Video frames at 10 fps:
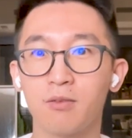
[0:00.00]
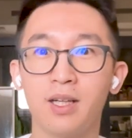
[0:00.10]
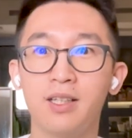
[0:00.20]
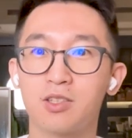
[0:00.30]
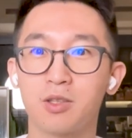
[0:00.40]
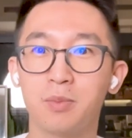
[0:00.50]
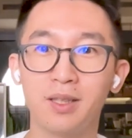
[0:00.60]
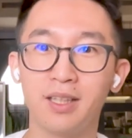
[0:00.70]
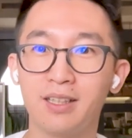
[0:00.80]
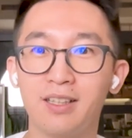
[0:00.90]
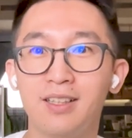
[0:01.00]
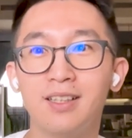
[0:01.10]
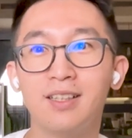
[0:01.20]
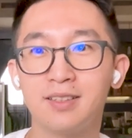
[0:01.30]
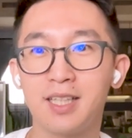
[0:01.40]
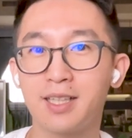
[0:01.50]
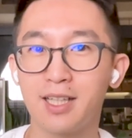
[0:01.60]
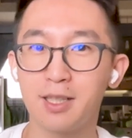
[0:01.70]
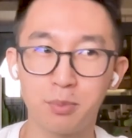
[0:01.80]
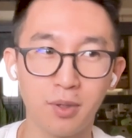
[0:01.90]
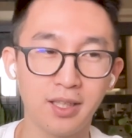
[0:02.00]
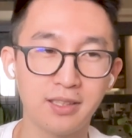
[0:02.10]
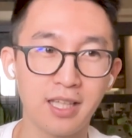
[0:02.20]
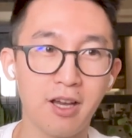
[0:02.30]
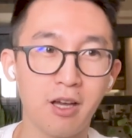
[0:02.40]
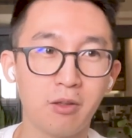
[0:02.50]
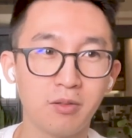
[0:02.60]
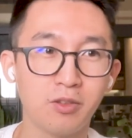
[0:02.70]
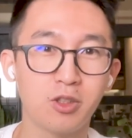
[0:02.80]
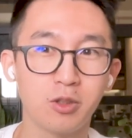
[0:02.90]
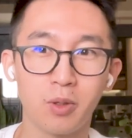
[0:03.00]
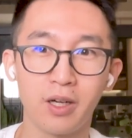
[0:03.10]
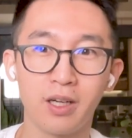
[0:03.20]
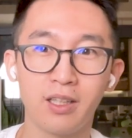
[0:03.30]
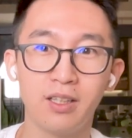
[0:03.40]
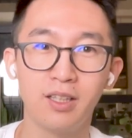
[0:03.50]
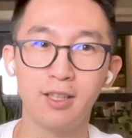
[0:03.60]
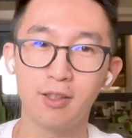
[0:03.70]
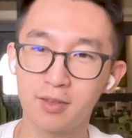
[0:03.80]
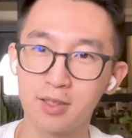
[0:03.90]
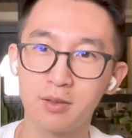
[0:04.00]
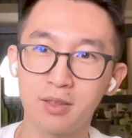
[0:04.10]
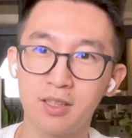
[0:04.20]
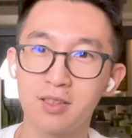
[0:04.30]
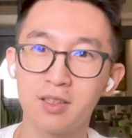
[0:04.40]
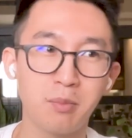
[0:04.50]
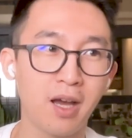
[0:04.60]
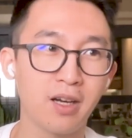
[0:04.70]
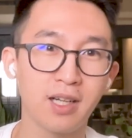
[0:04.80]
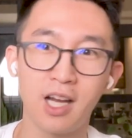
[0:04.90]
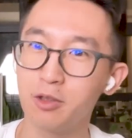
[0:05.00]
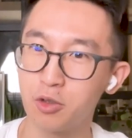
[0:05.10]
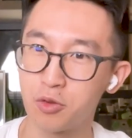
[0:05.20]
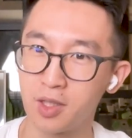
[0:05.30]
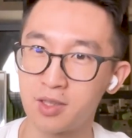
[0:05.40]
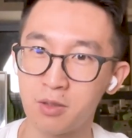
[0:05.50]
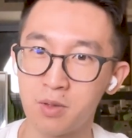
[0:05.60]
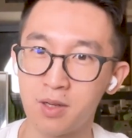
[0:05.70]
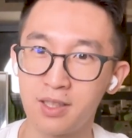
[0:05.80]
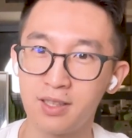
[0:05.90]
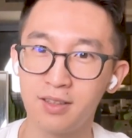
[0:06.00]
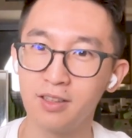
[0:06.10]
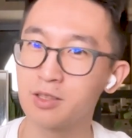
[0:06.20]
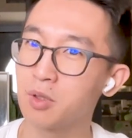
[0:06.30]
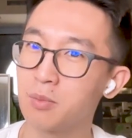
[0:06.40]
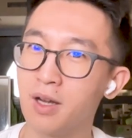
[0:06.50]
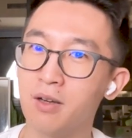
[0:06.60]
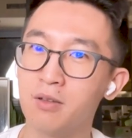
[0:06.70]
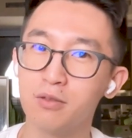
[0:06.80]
right? So, but like tech kind of brought it down to where, you know, it doesn't necessarily matter how you dress at work. It's more about